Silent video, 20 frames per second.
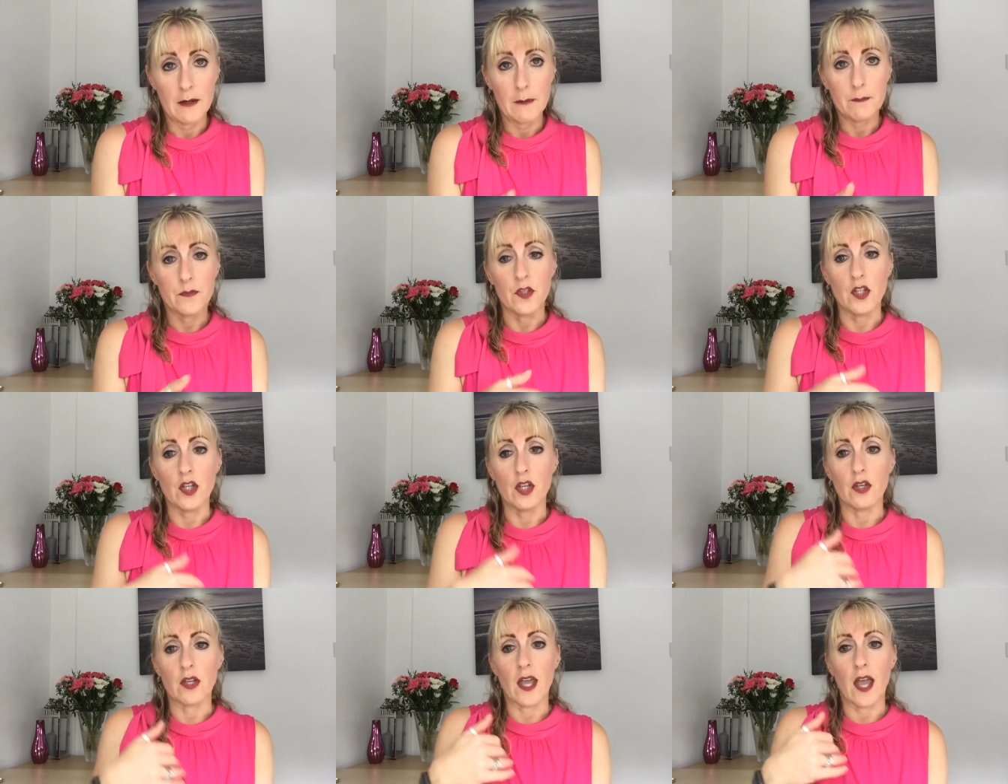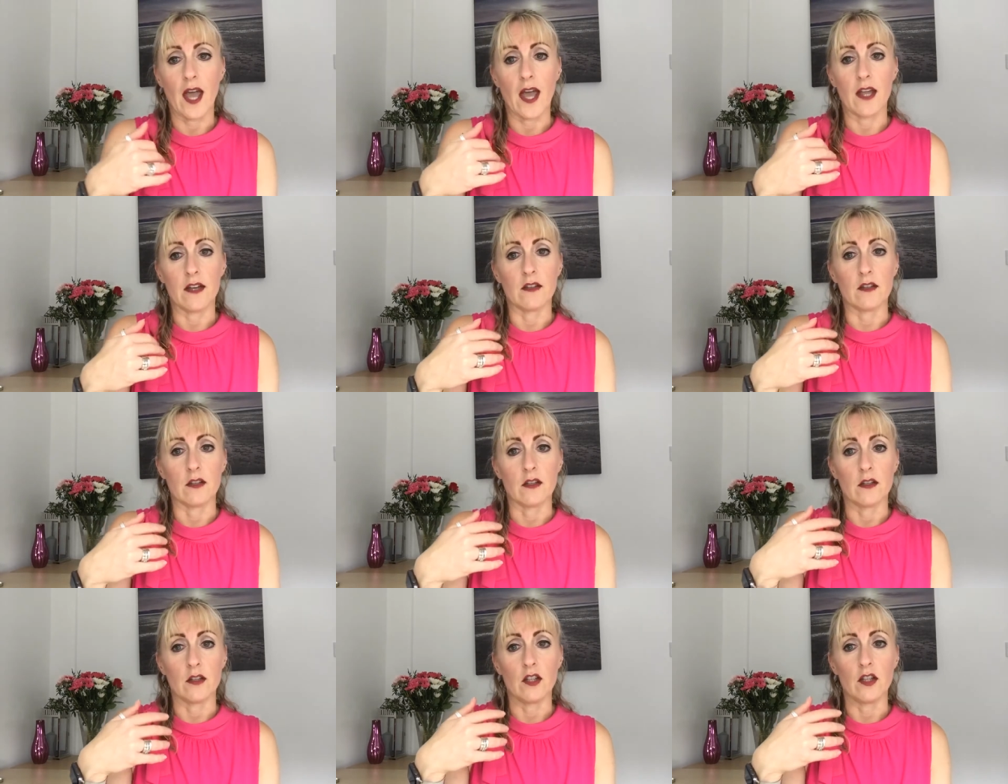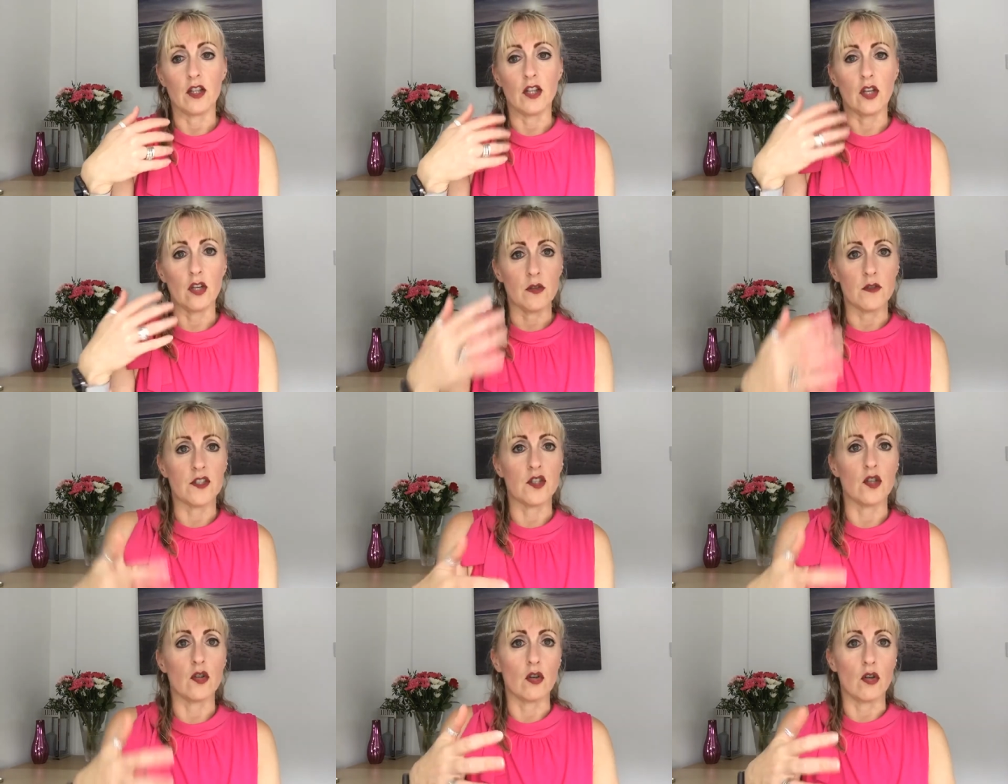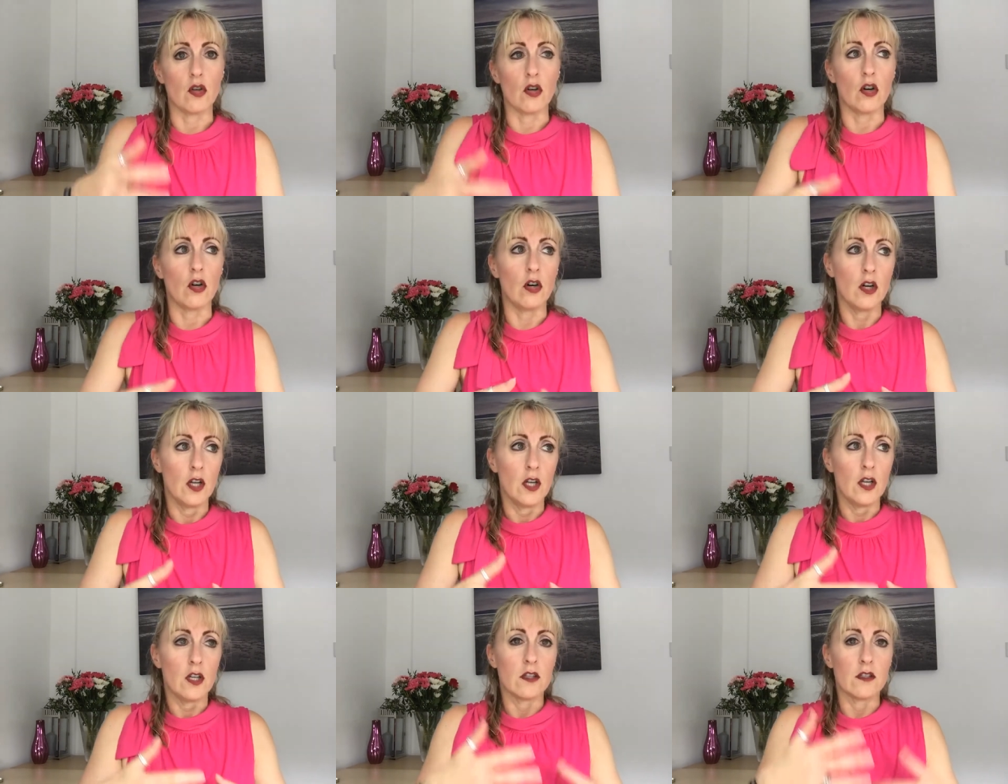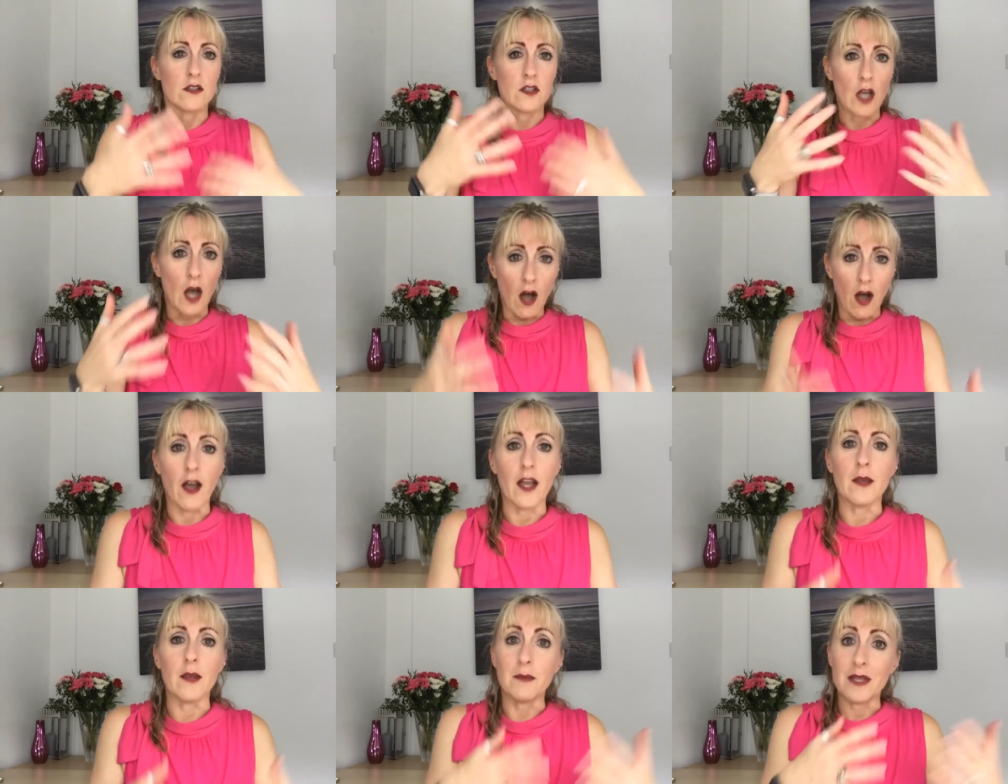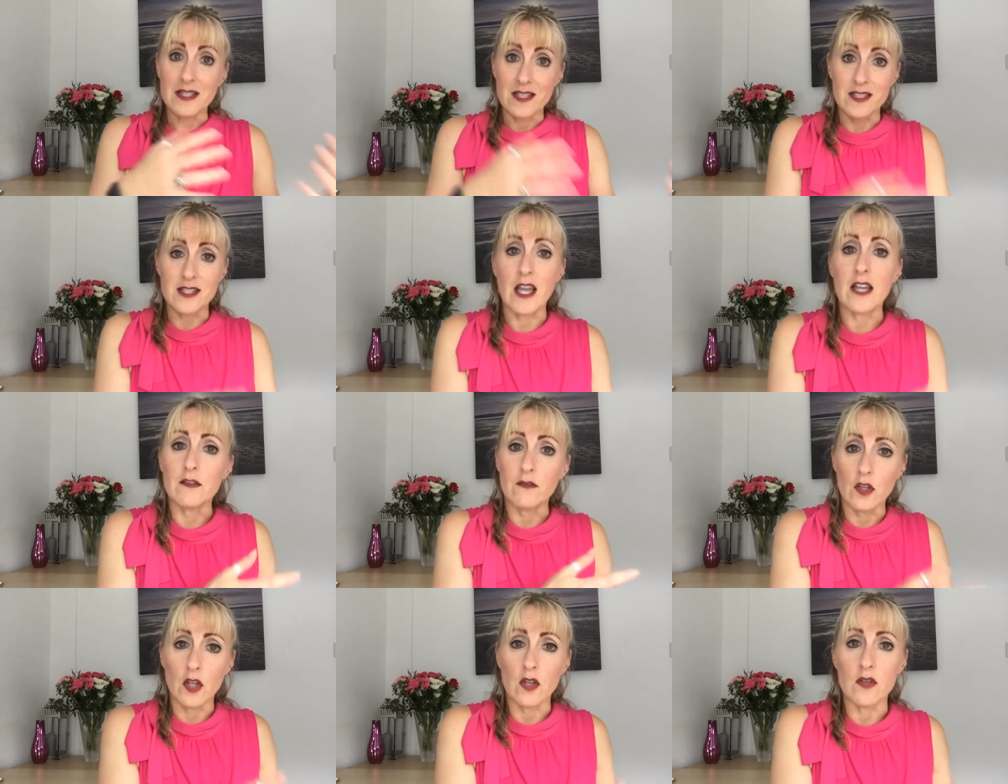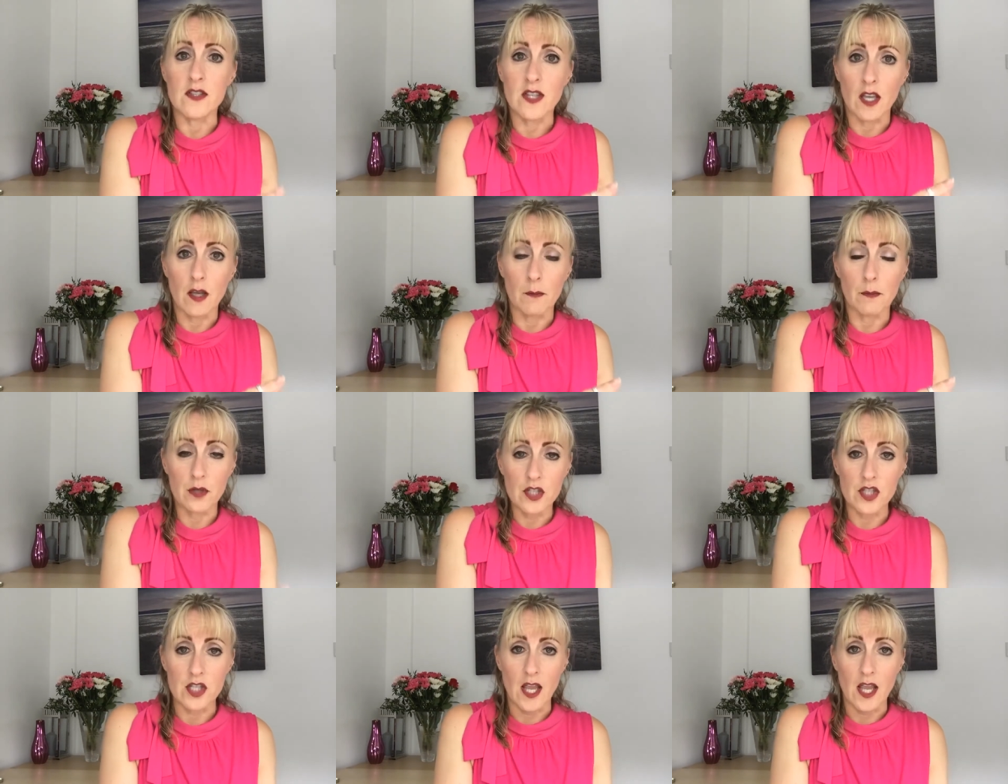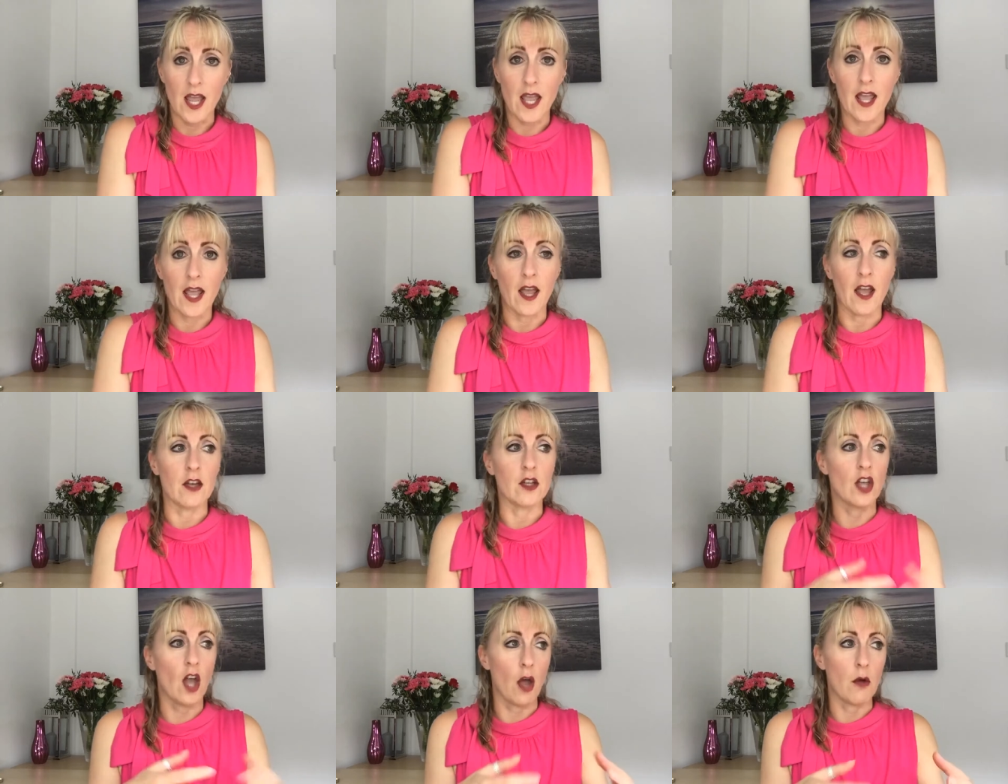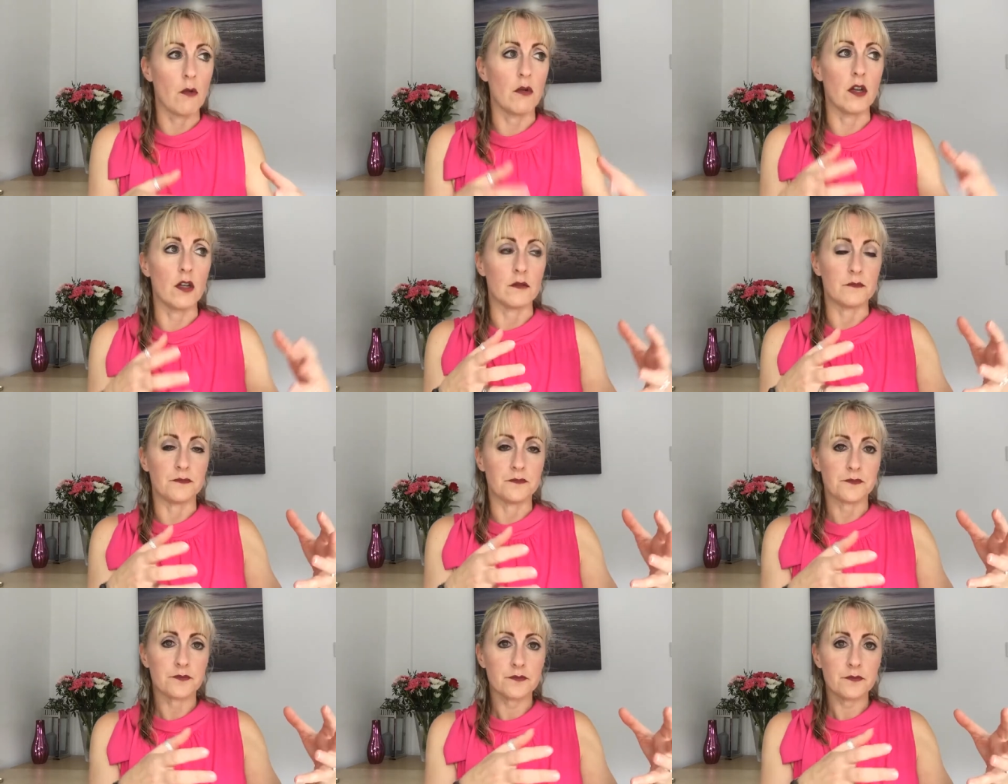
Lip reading: You can use your time instead of using a budget and go and